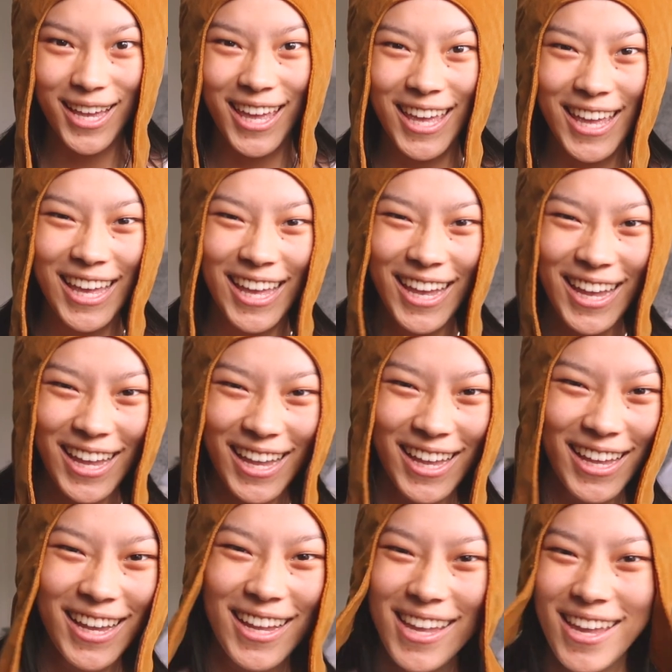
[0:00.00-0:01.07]

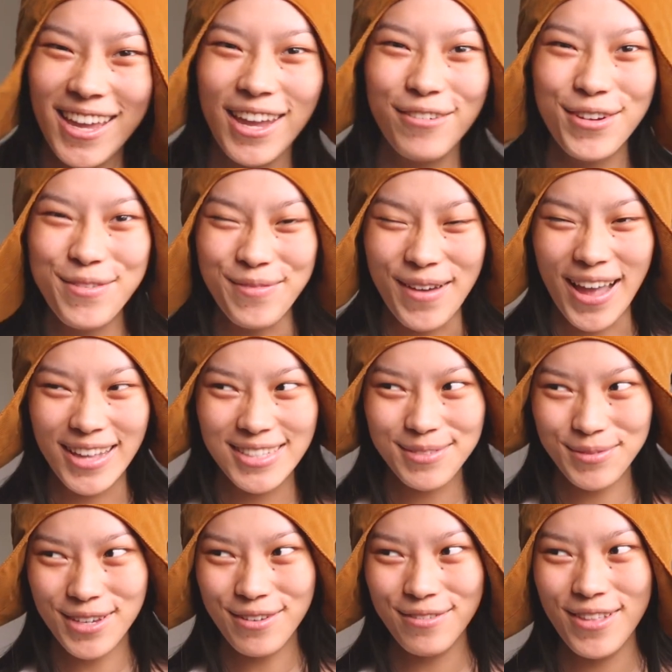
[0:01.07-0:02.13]
it
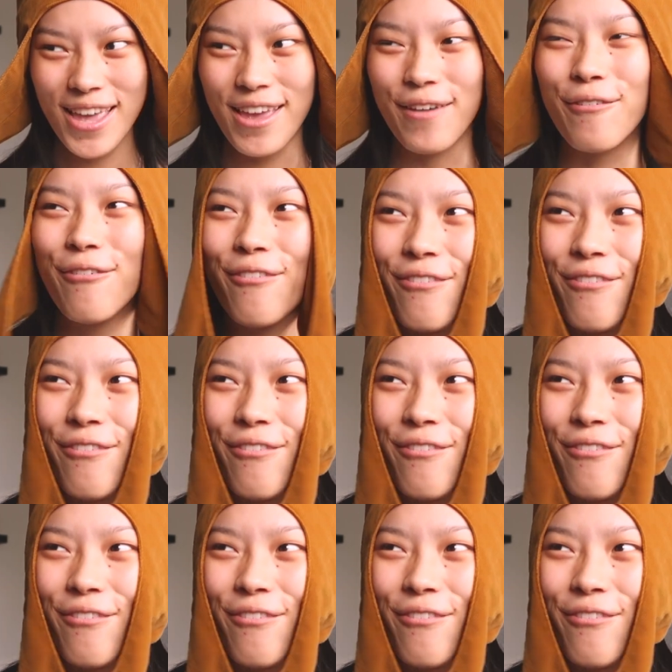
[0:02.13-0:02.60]
reminds me of like